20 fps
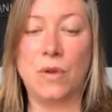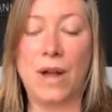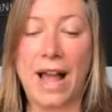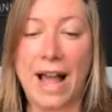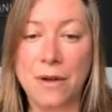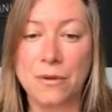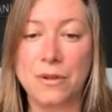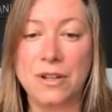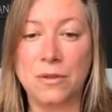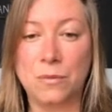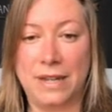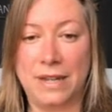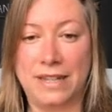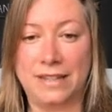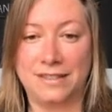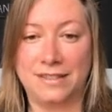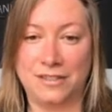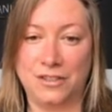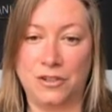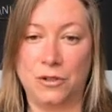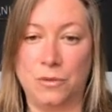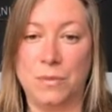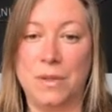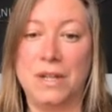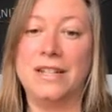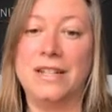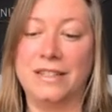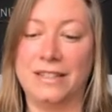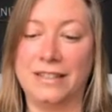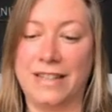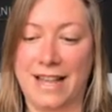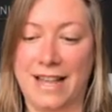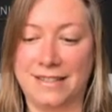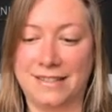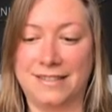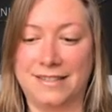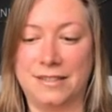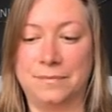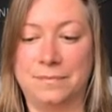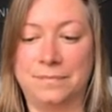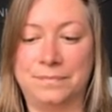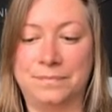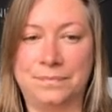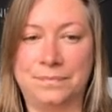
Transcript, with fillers: how can we consume less?